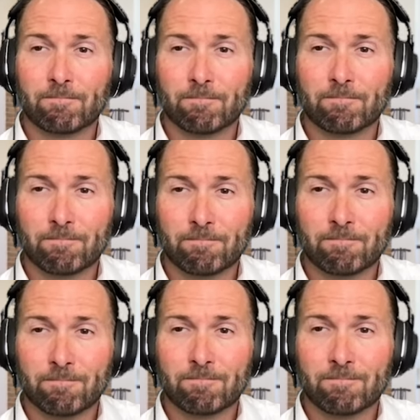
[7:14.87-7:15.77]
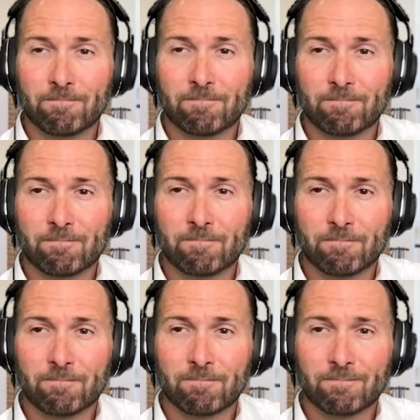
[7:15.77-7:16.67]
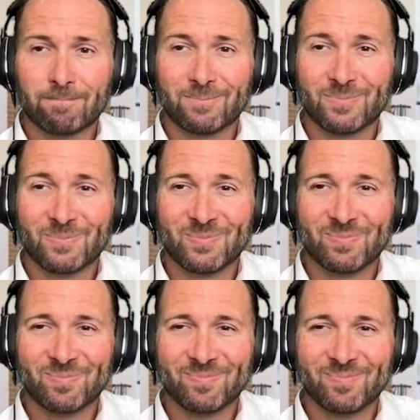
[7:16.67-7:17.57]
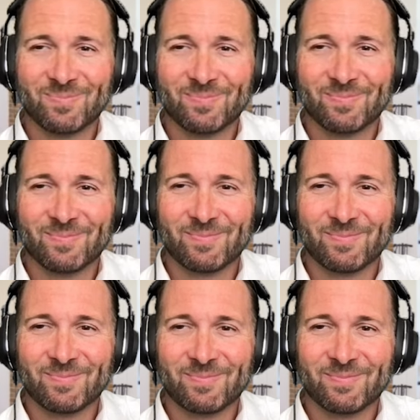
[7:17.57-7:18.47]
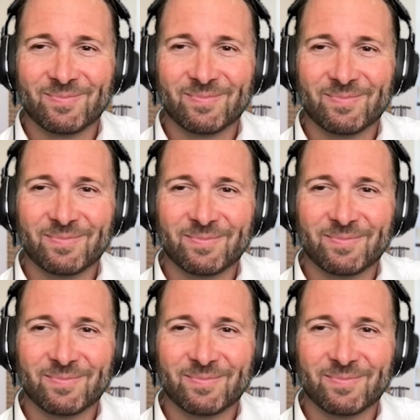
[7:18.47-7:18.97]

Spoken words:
[no speech]